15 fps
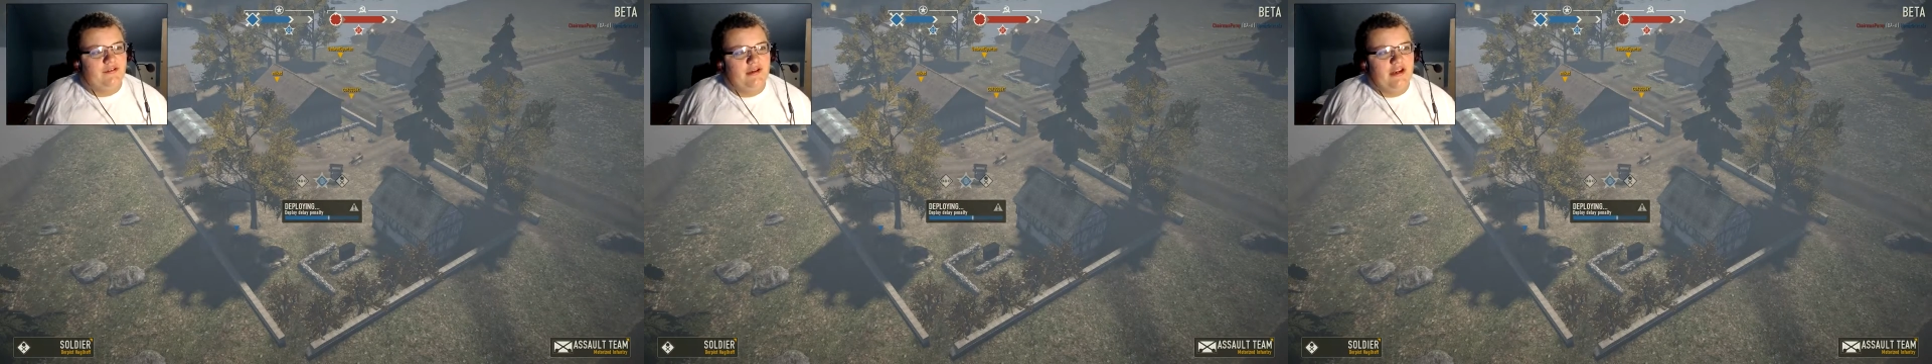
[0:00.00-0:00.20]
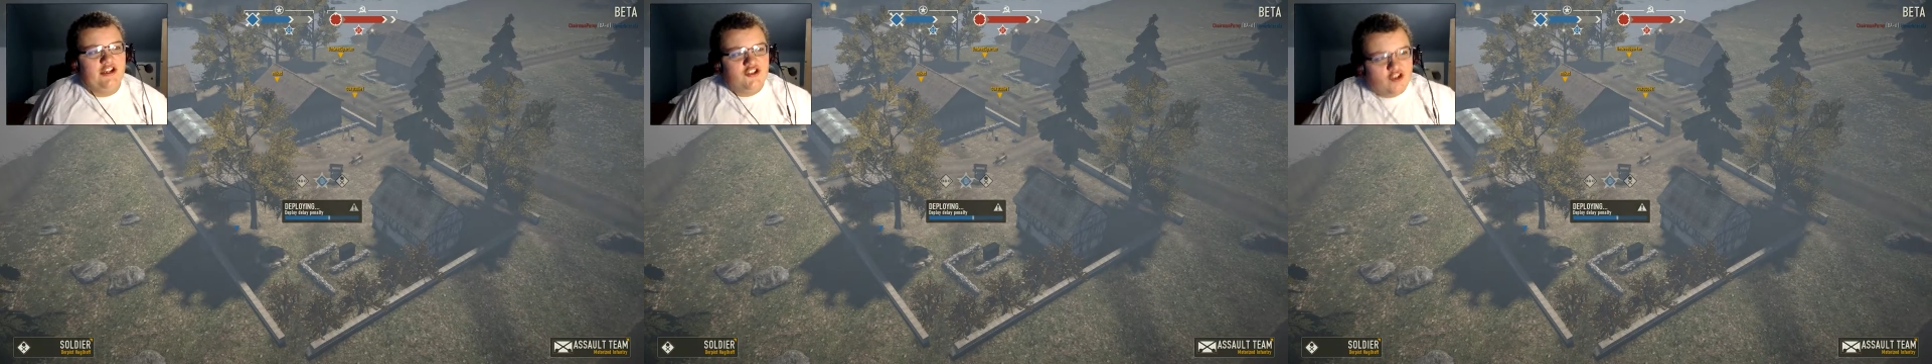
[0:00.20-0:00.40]

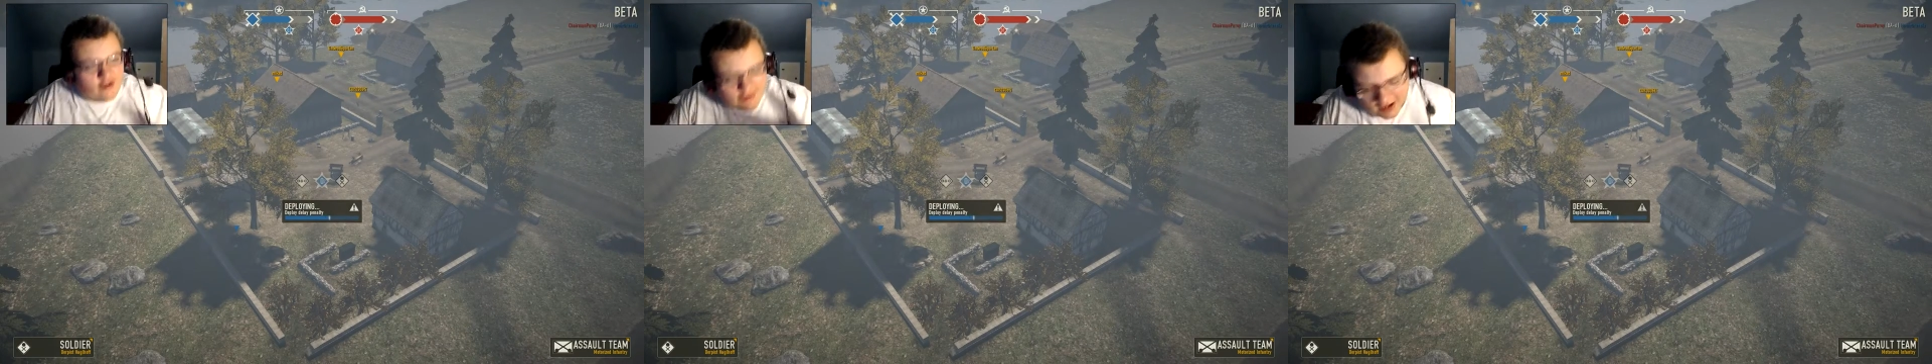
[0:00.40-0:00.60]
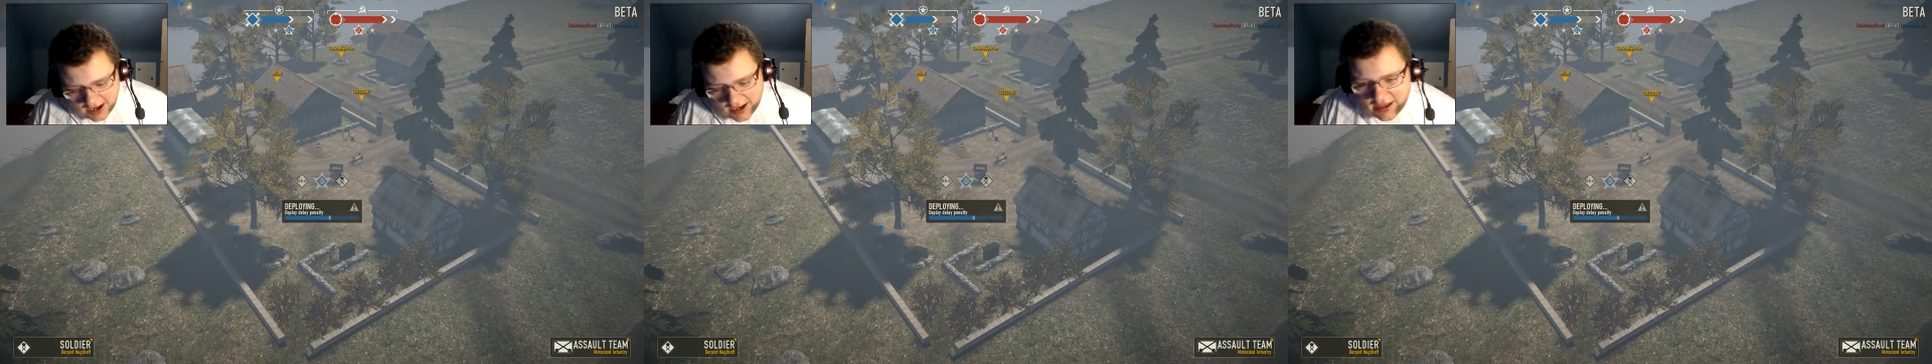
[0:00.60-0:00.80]
It
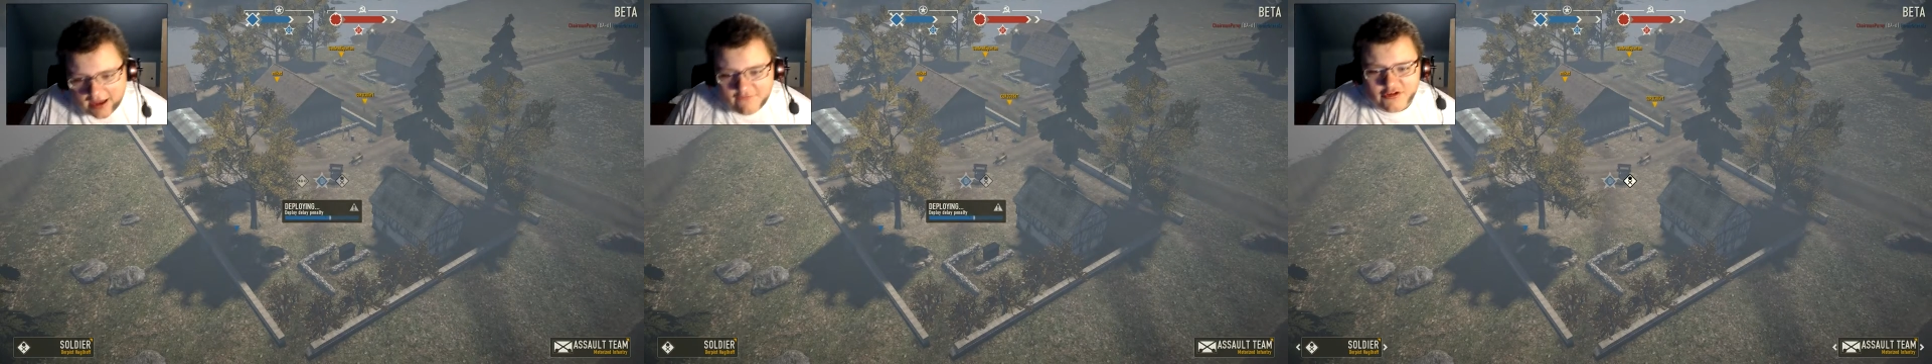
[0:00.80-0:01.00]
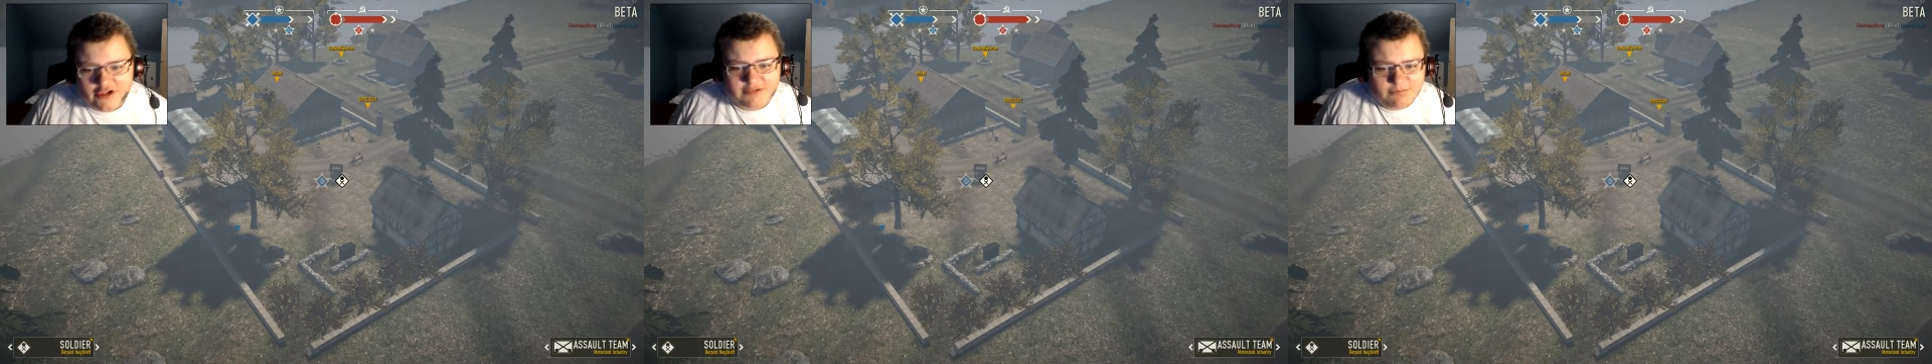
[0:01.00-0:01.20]
should not
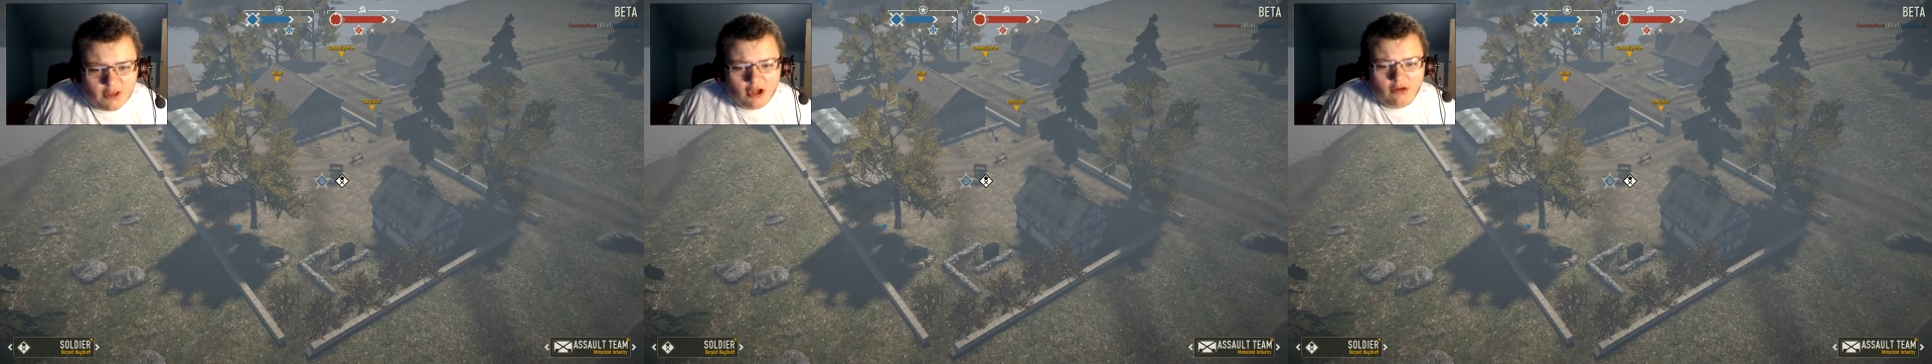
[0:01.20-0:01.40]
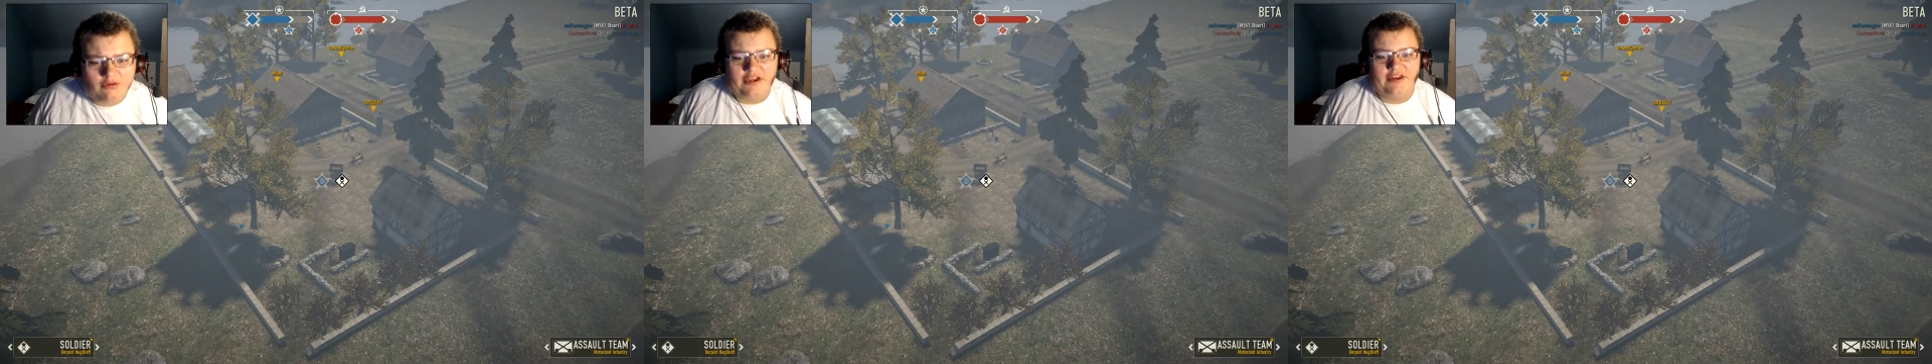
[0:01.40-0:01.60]
have
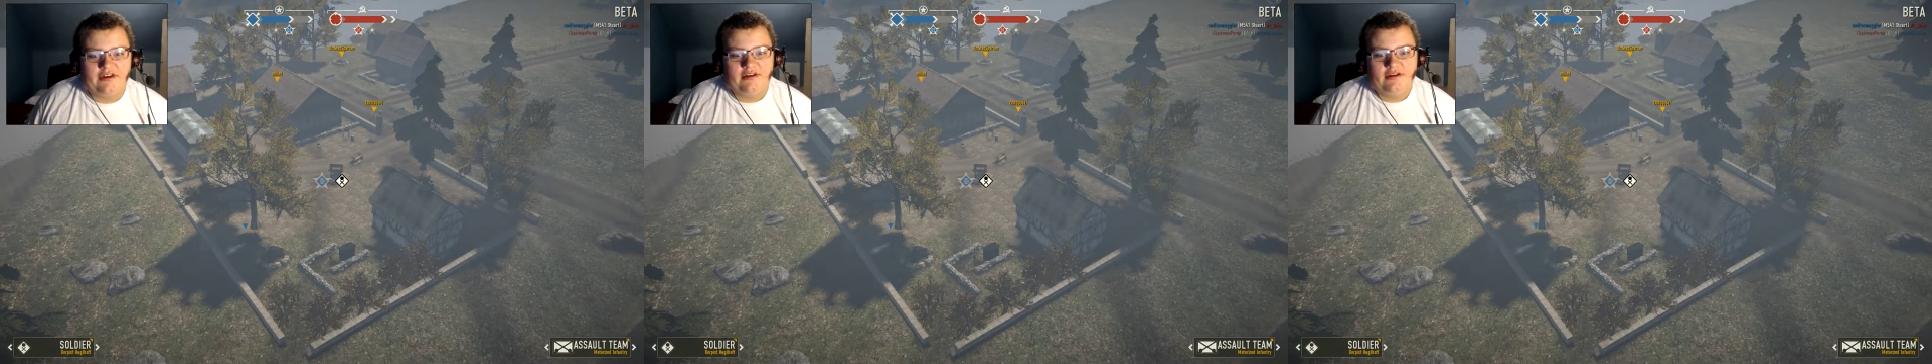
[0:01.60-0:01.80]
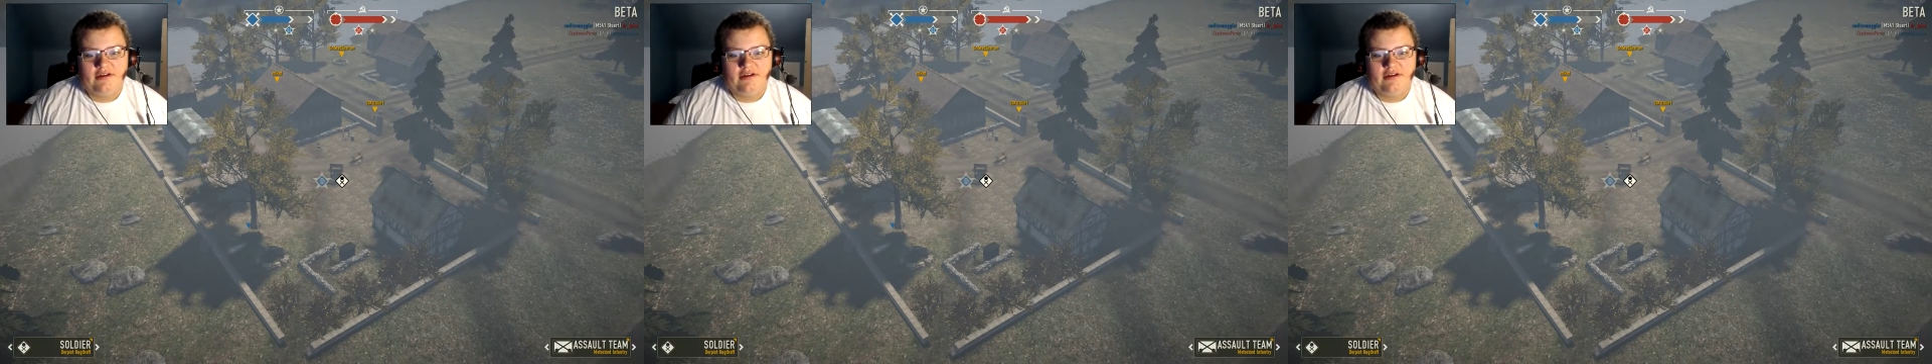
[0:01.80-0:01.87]
exploded.